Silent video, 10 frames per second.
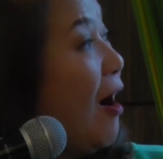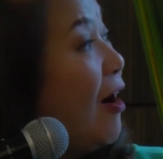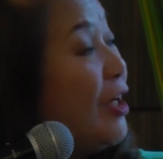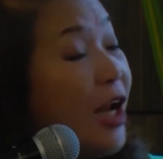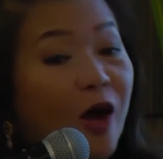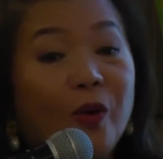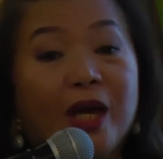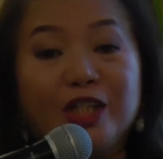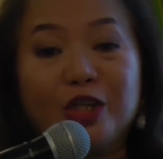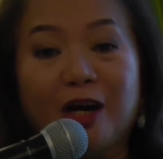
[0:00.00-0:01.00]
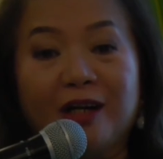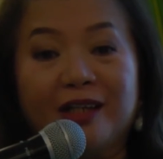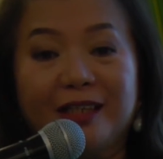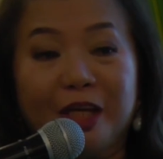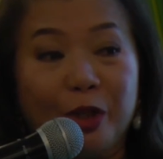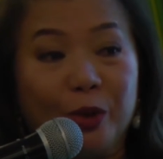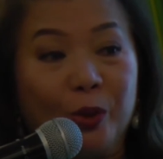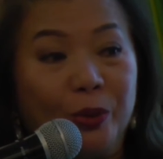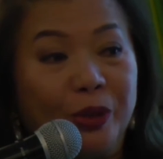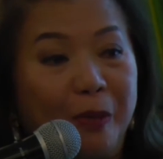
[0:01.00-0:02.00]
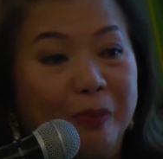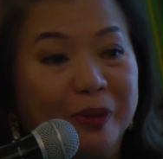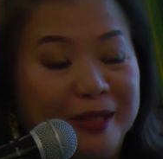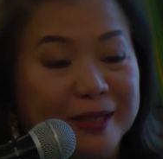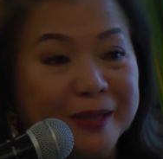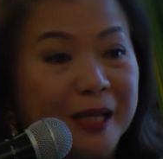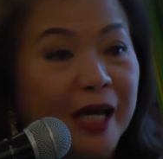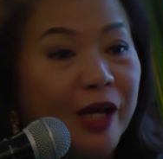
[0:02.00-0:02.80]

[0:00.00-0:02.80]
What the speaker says: are now HR in their own companies.